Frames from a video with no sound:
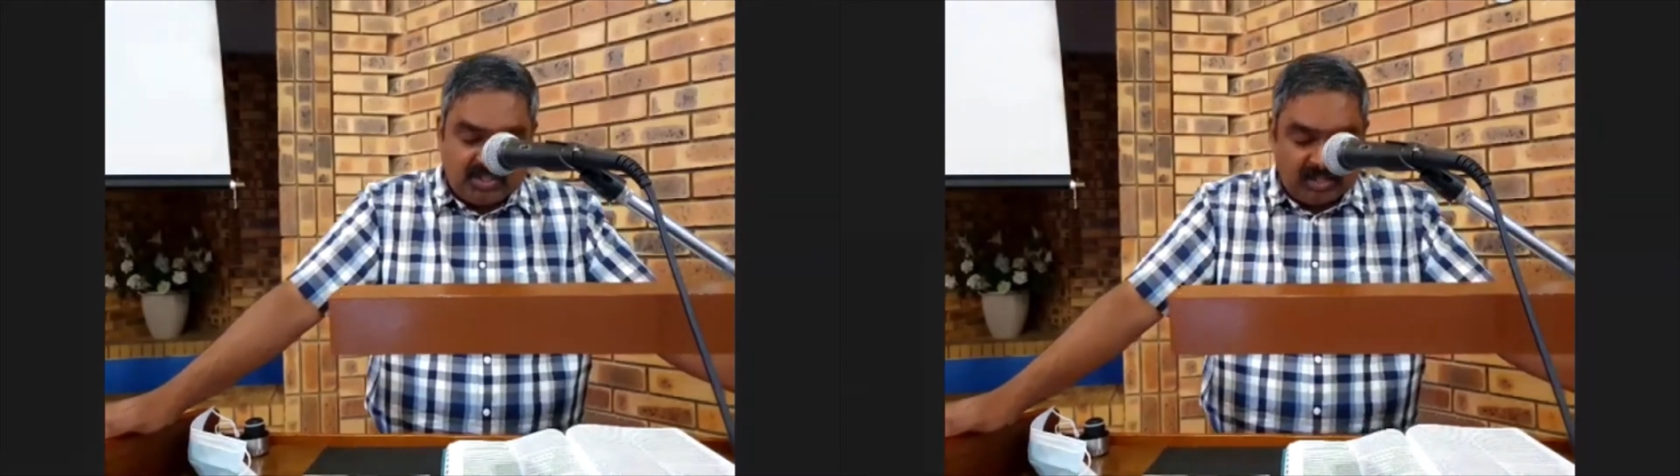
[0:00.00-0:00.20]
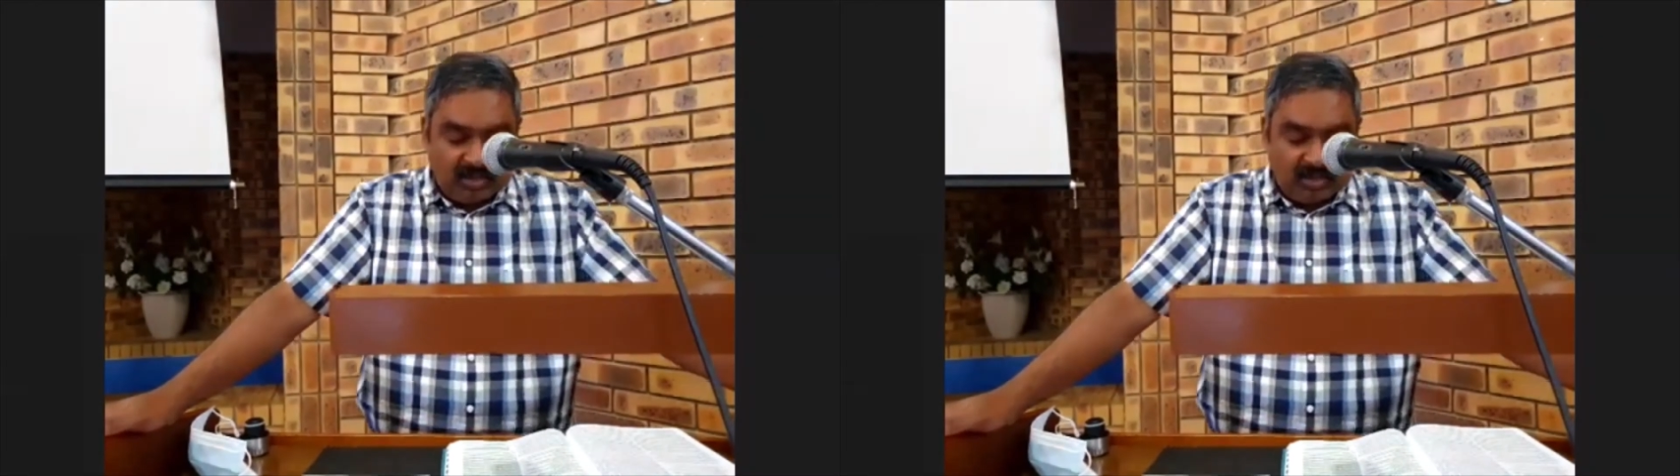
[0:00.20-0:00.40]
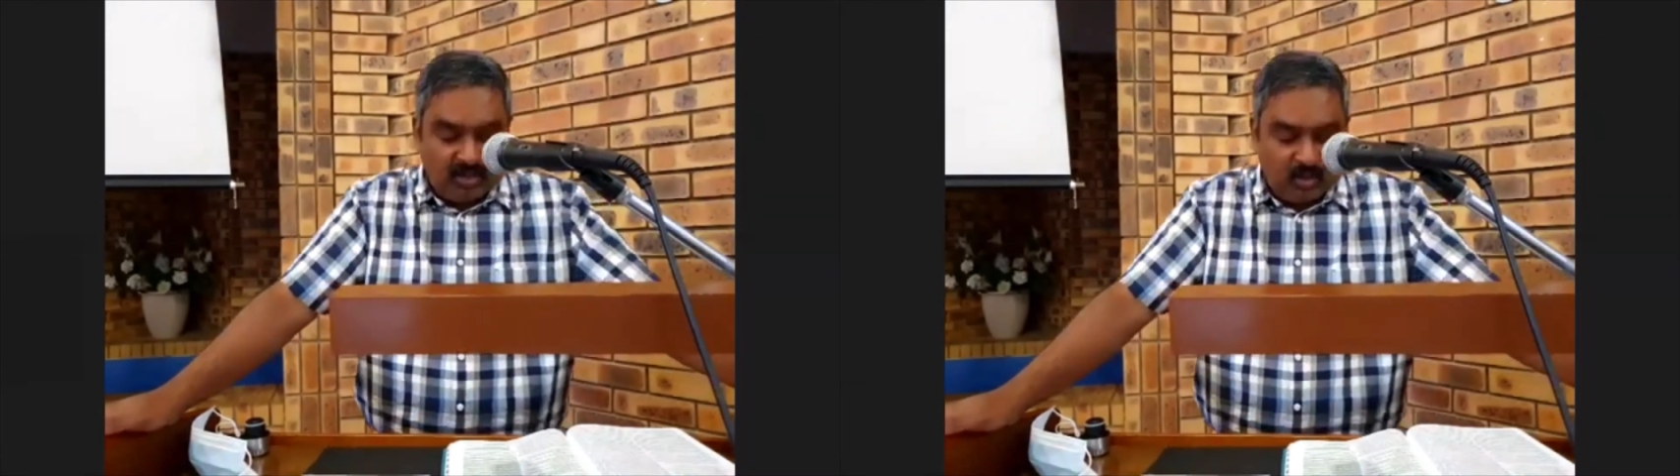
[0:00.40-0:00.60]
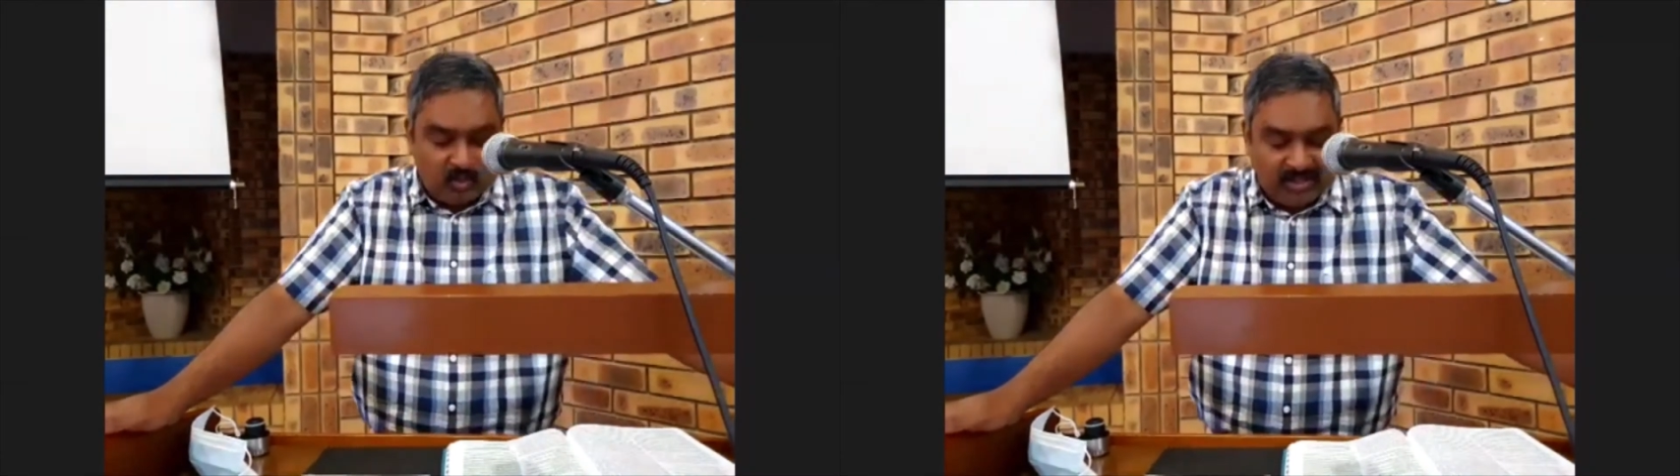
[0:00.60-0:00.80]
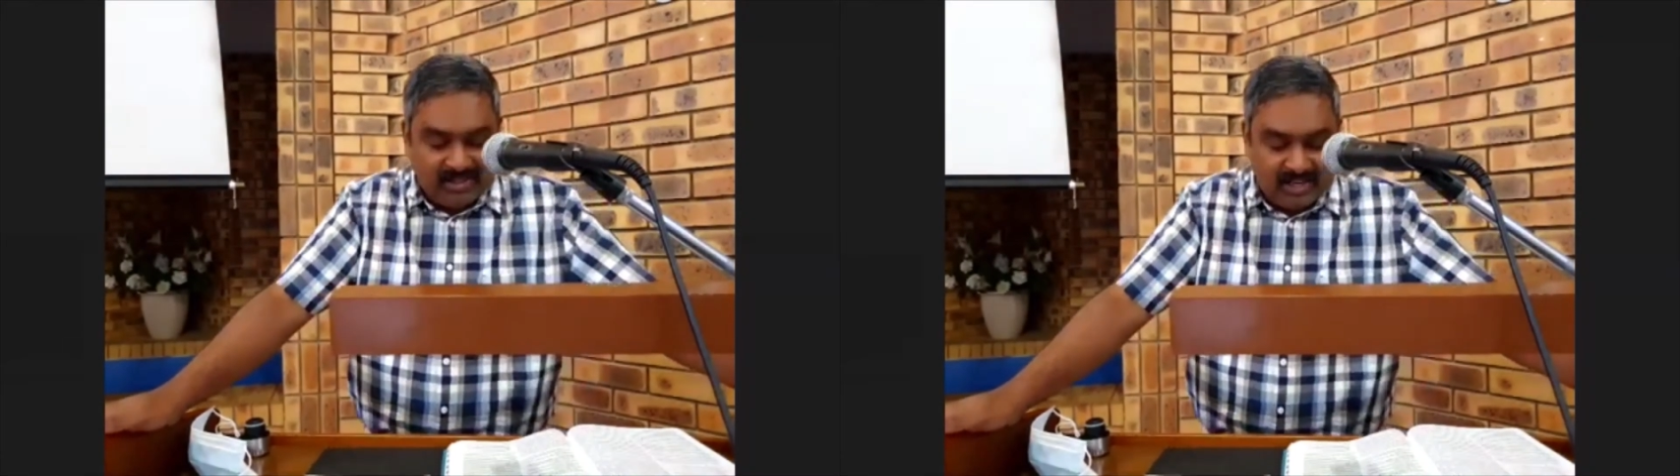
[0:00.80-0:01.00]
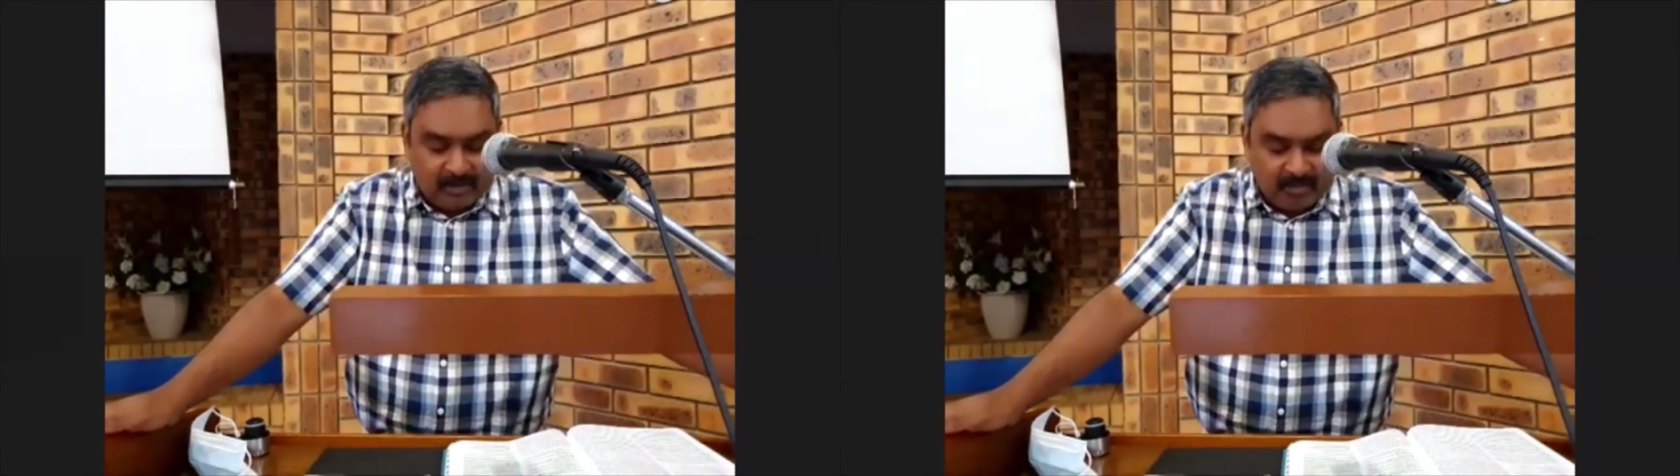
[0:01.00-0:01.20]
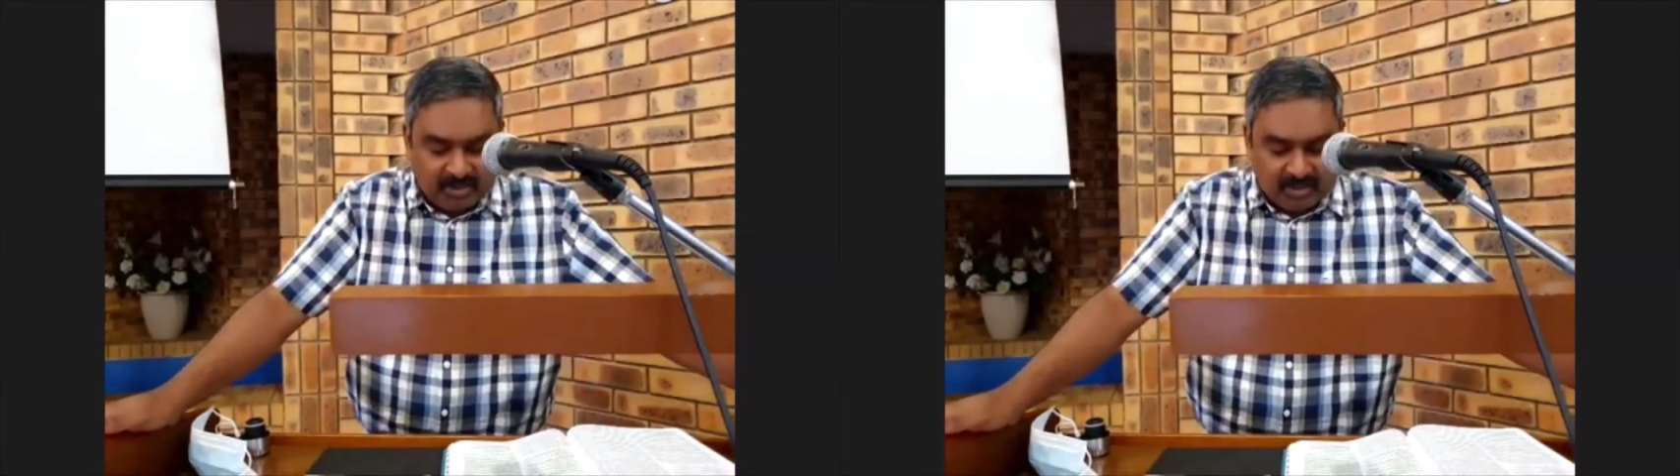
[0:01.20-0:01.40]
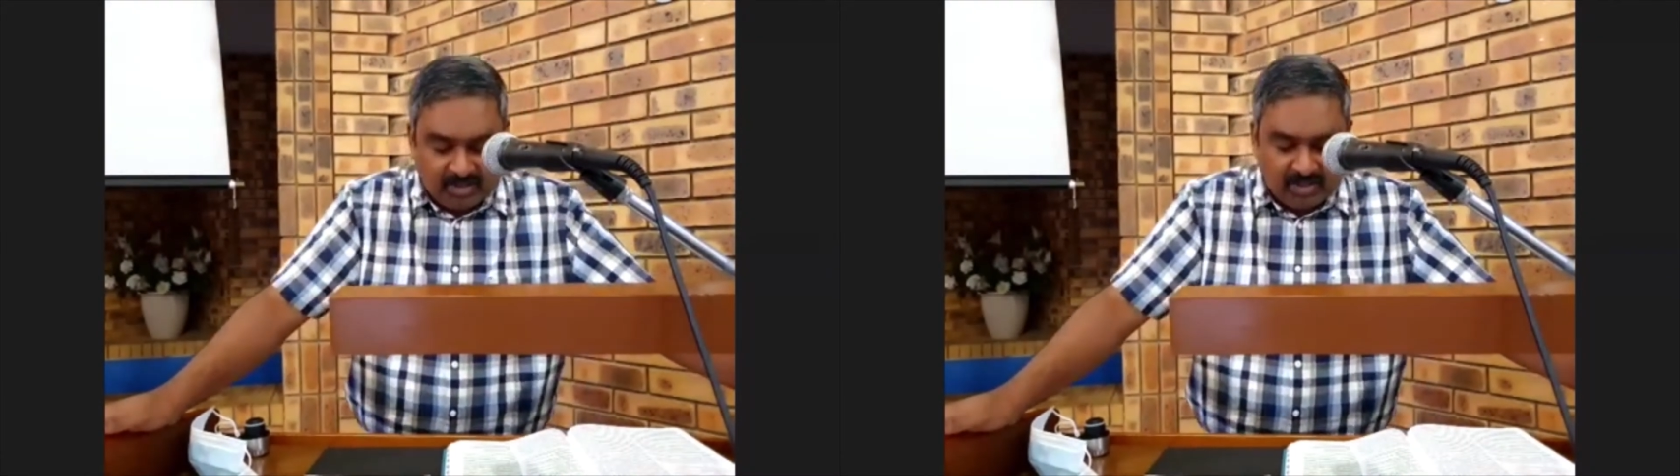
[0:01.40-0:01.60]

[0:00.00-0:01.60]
around it were inhabited